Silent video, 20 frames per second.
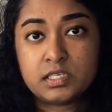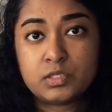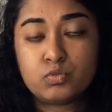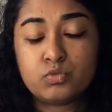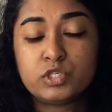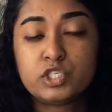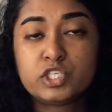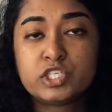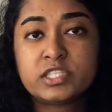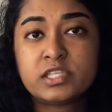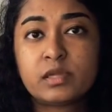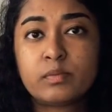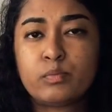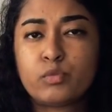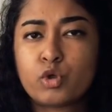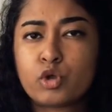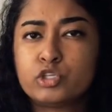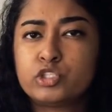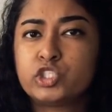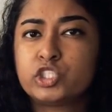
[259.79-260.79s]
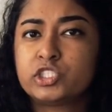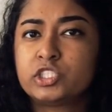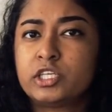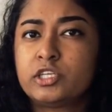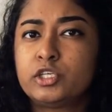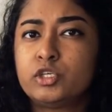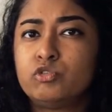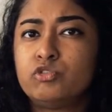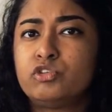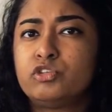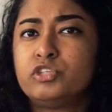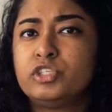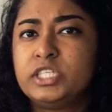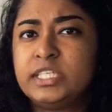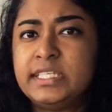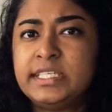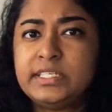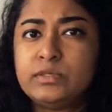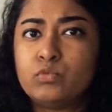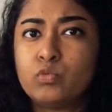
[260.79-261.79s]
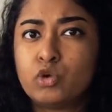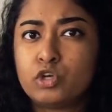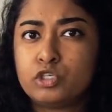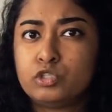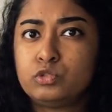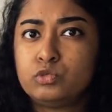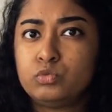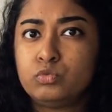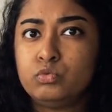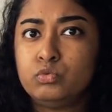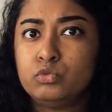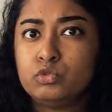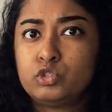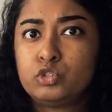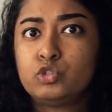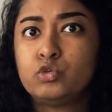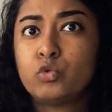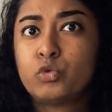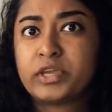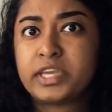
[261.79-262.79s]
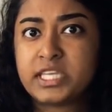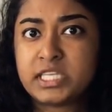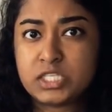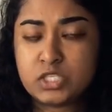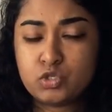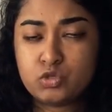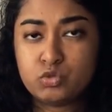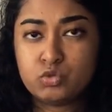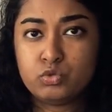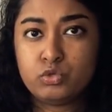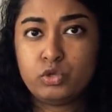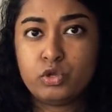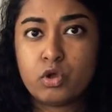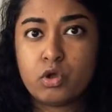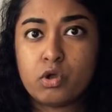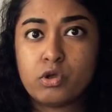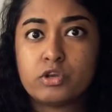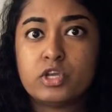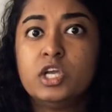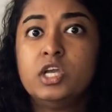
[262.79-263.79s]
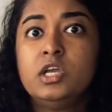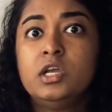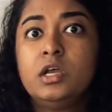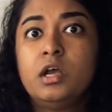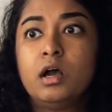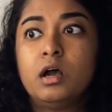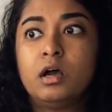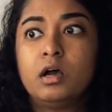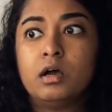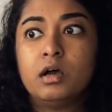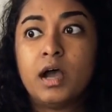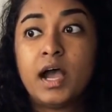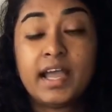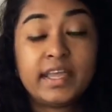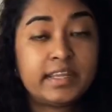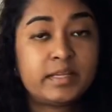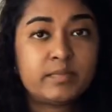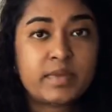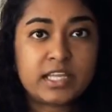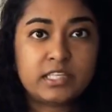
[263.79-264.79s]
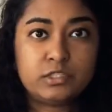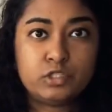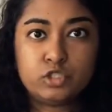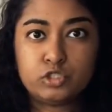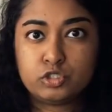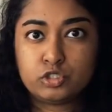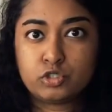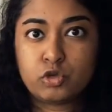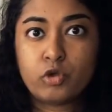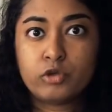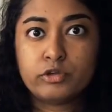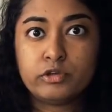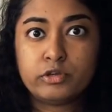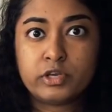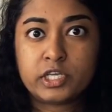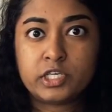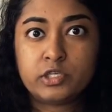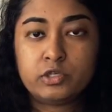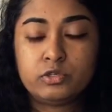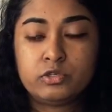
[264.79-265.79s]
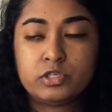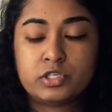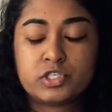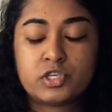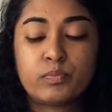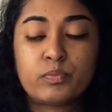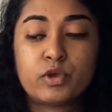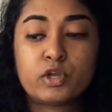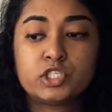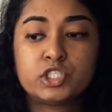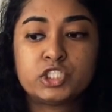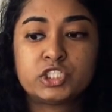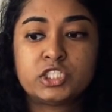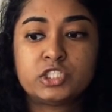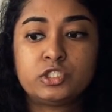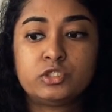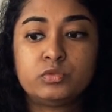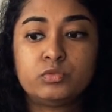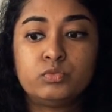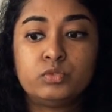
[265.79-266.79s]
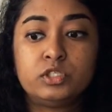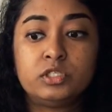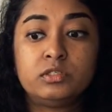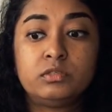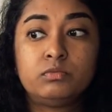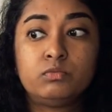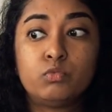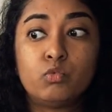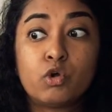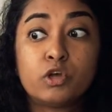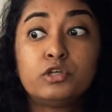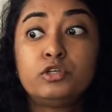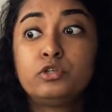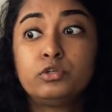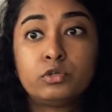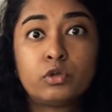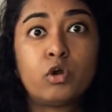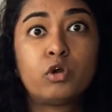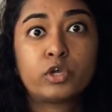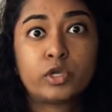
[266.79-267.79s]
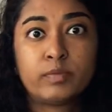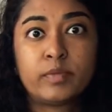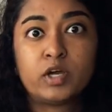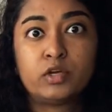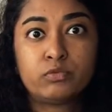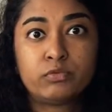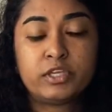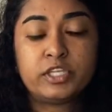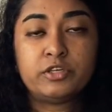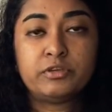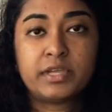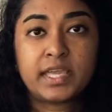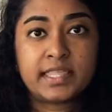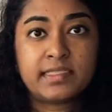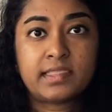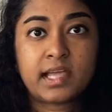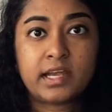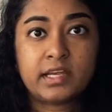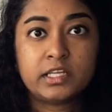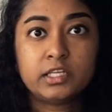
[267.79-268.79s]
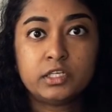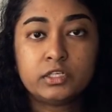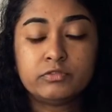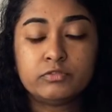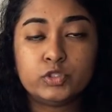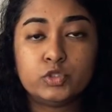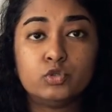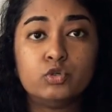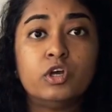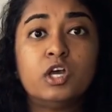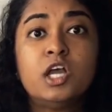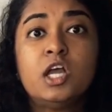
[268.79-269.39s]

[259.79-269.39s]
Which is that project that you really want to showcase to your hiring managers or your recruiters, a project that you would want to talk about when you get that interview?